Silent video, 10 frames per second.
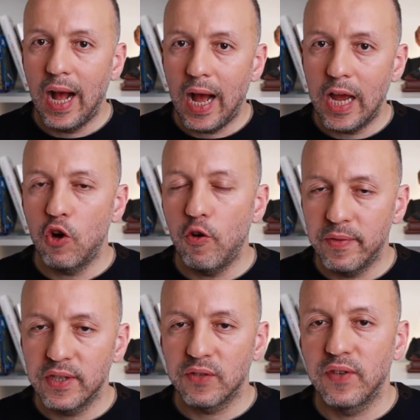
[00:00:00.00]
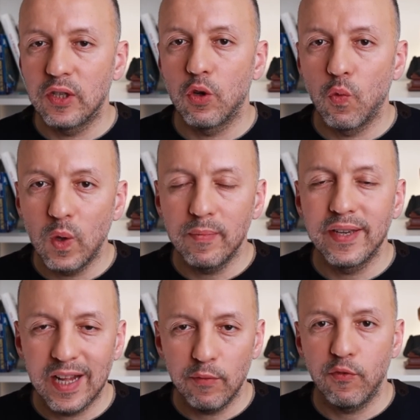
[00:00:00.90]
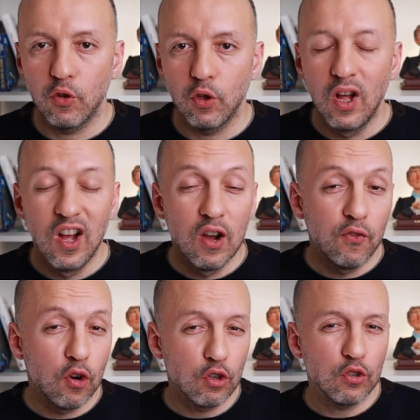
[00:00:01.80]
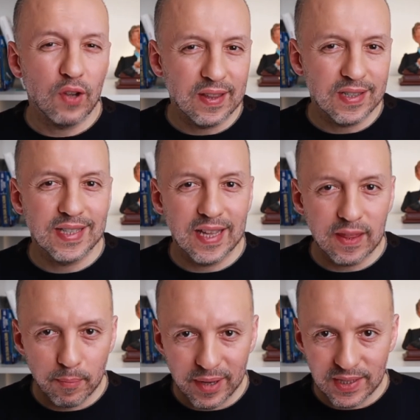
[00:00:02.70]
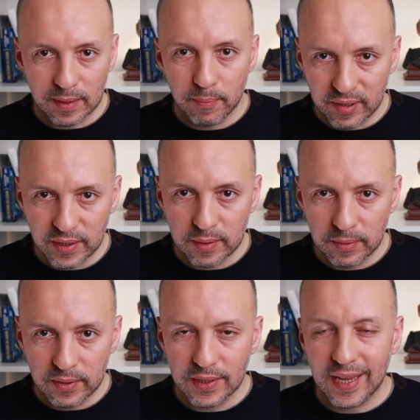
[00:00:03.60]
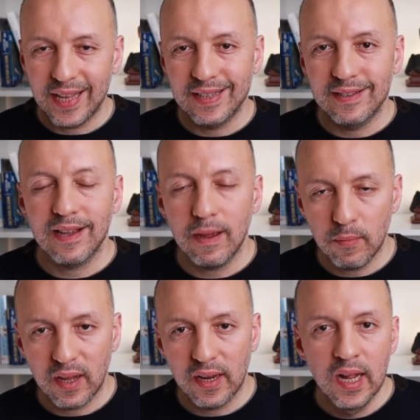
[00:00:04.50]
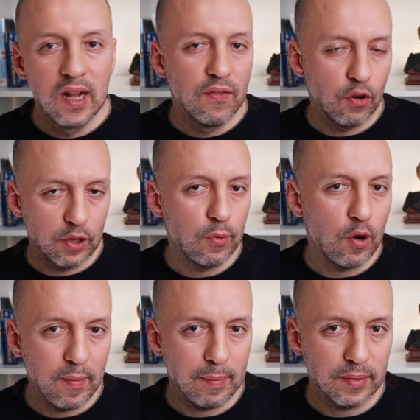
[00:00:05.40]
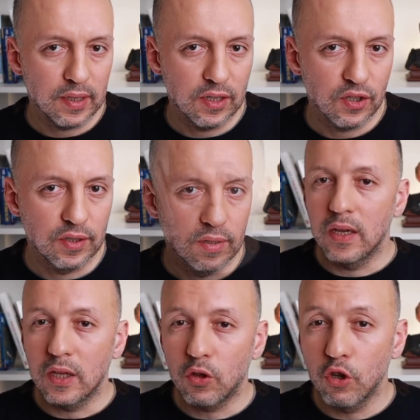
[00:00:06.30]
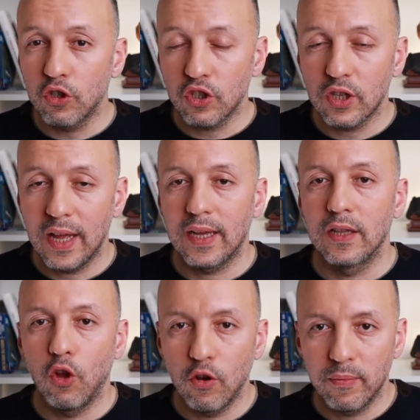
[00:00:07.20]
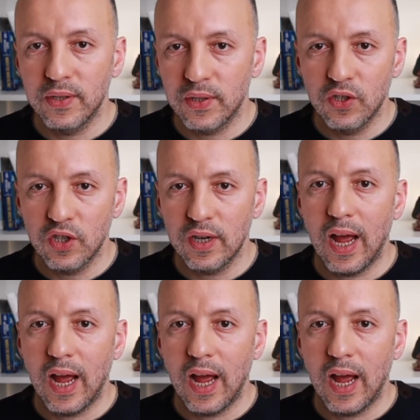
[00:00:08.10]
I hope this video will be helpful for you to understand the basic principles and the timeline for the PERM application. It looks like a long procedure.